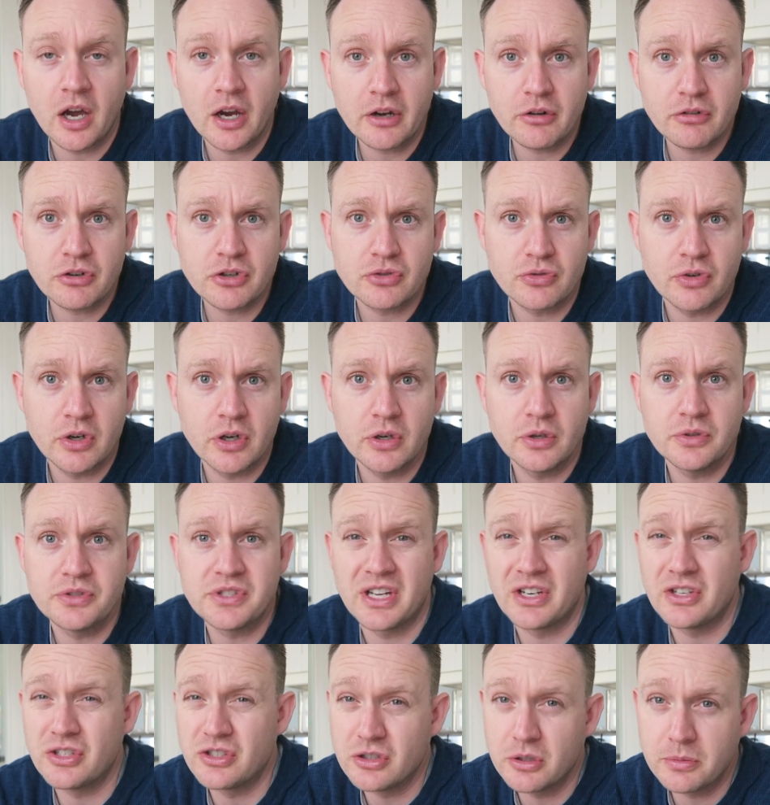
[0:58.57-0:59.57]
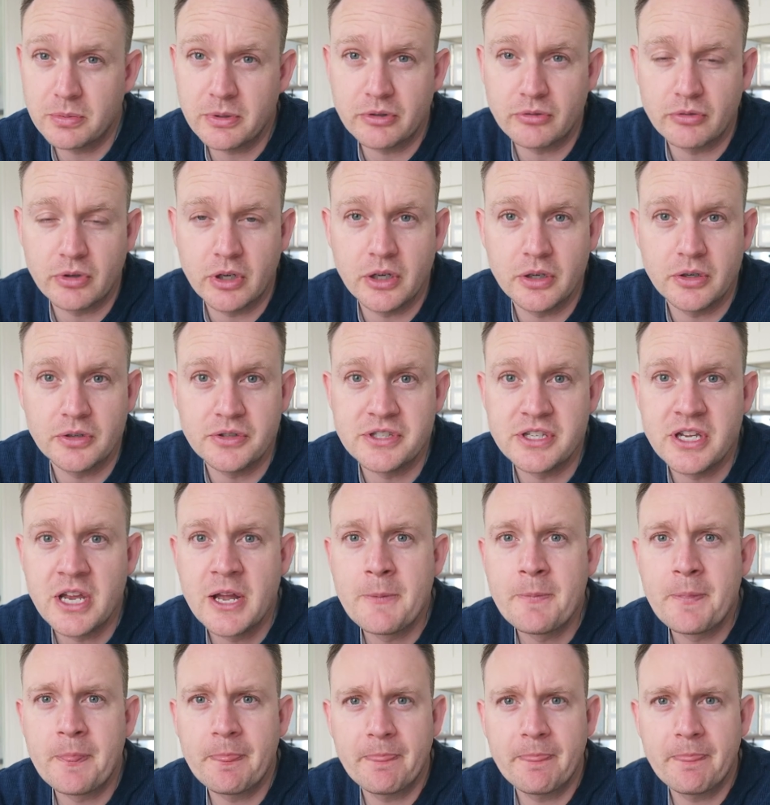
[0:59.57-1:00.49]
Irish roads and Dublin roads